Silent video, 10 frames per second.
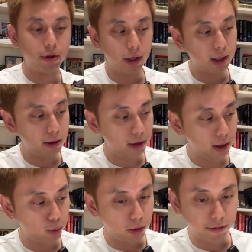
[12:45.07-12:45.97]
think
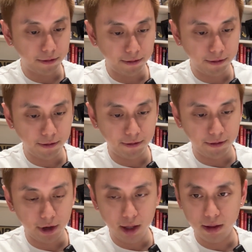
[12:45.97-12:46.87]
it will
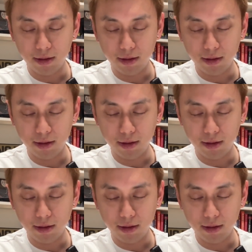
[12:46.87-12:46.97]
fit.